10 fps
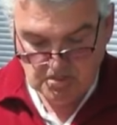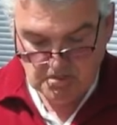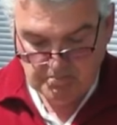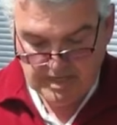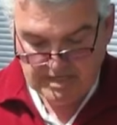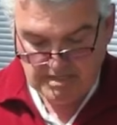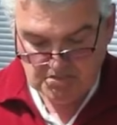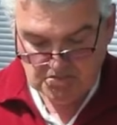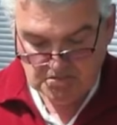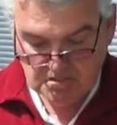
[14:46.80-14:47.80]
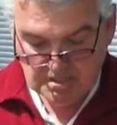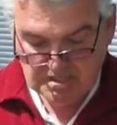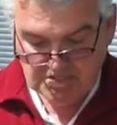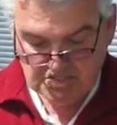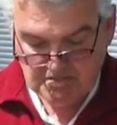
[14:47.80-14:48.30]
the package is
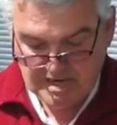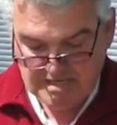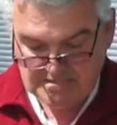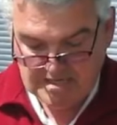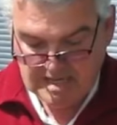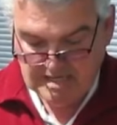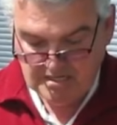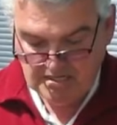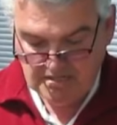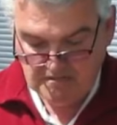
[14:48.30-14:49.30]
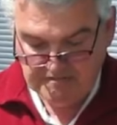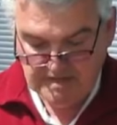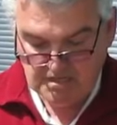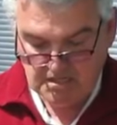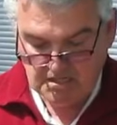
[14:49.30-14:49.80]
tracked, and in the
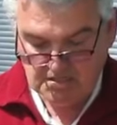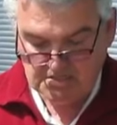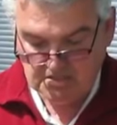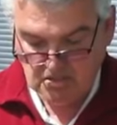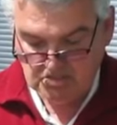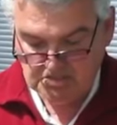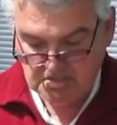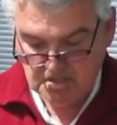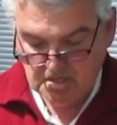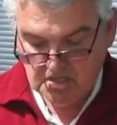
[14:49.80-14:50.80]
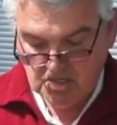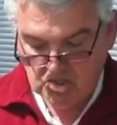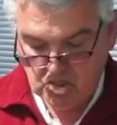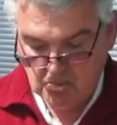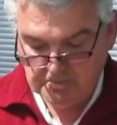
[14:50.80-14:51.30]
event it gets lost, the
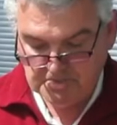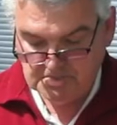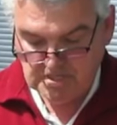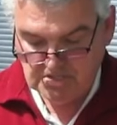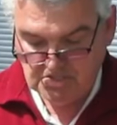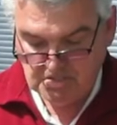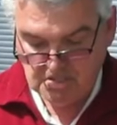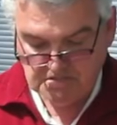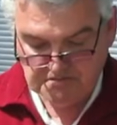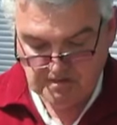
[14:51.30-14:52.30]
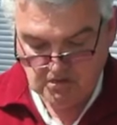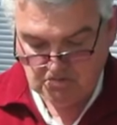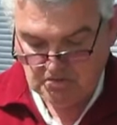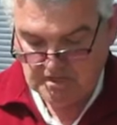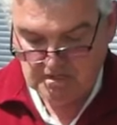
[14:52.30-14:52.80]
compensation is far
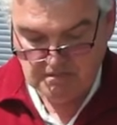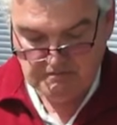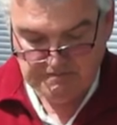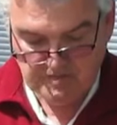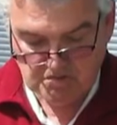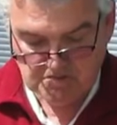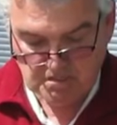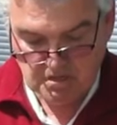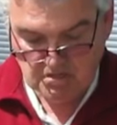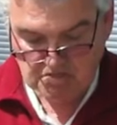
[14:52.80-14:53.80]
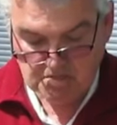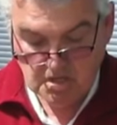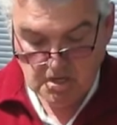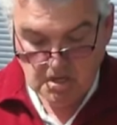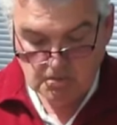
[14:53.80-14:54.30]
greater than first class
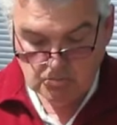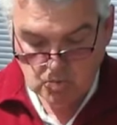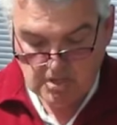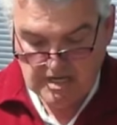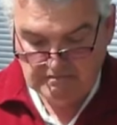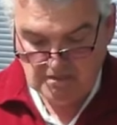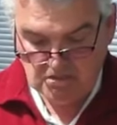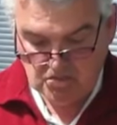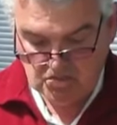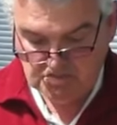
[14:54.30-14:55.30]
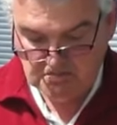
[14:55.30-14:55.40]
and will cover the cost of